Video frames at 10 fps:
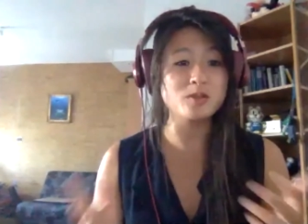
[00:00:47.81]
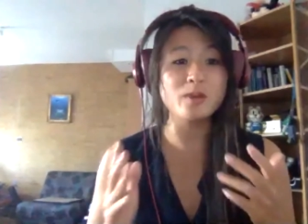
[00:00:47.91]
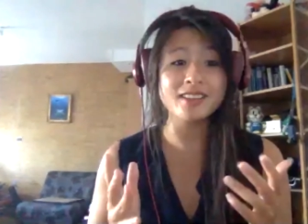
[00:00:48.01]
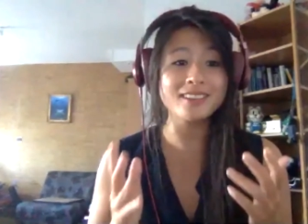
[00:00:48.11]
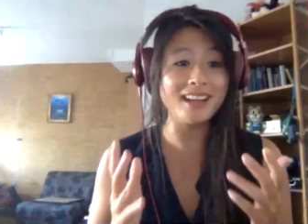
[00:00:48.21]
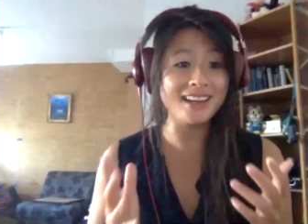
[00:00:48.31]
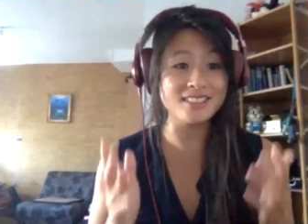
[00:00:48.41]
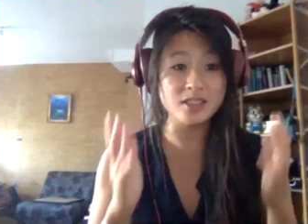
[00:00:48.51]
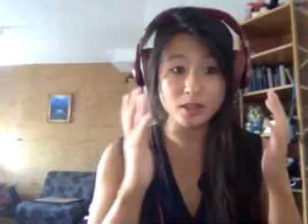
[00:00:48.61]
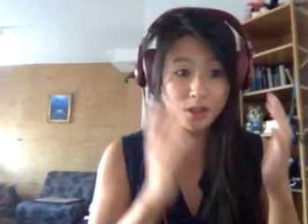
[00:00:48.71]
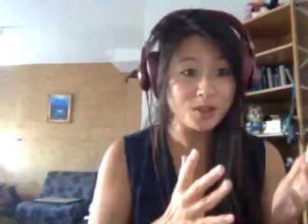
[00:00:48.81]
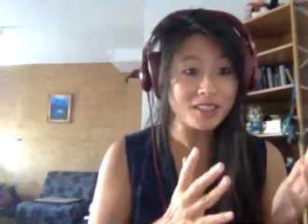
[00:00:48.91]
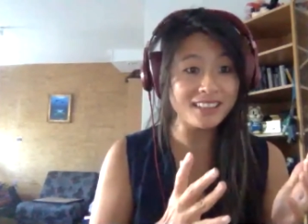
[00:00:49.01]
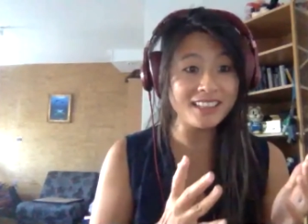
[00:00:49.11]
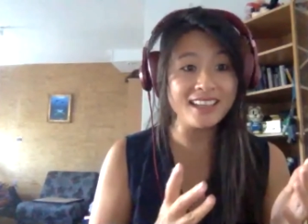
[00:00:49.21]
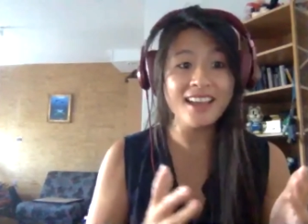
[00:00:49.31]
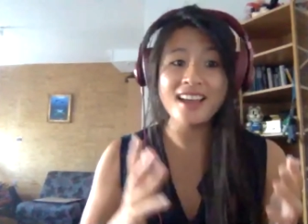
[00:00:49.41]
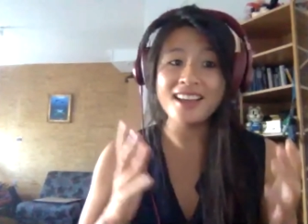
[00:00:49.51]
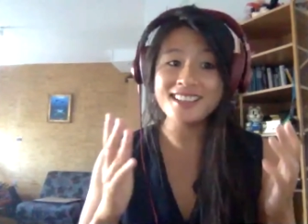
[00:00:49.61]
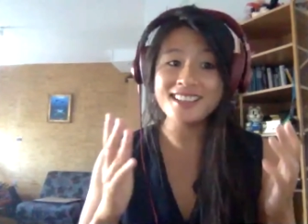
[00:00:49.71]
whether that is locally,
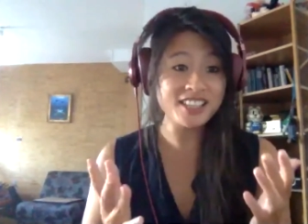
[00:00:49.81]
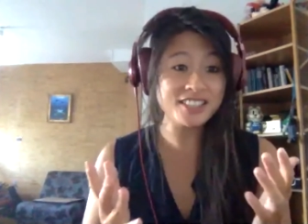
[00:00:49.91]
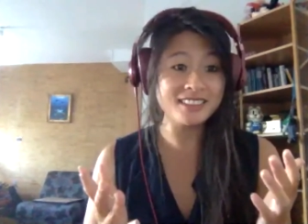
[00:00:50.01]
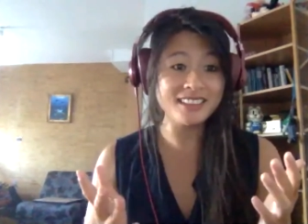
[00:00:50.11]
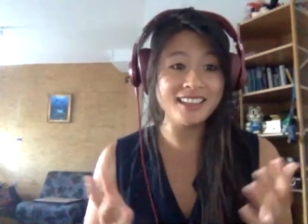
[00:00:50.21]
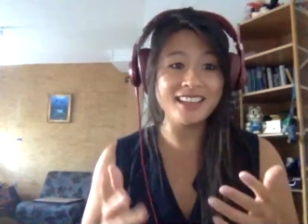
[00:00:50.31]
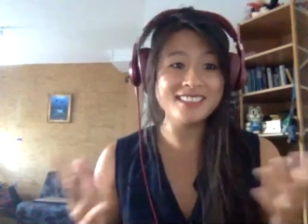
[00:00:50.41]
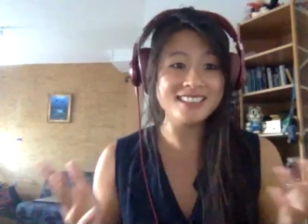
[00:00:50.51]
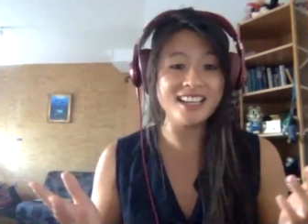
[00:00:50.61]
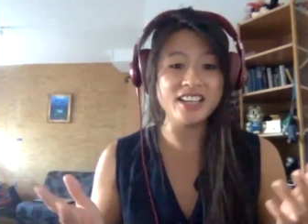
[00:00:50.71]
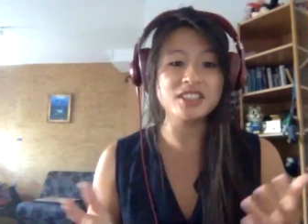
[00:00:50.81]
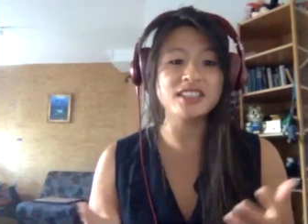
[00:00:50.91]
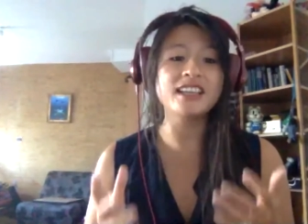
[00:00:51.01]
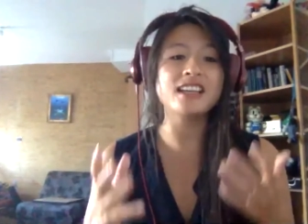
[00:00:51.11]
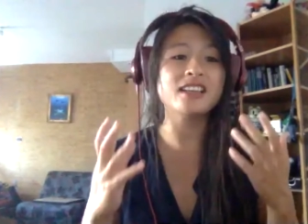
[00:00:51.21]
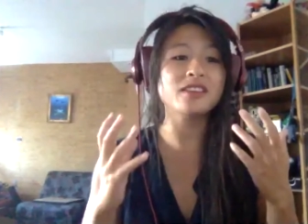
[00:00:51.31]
nationally, internationally.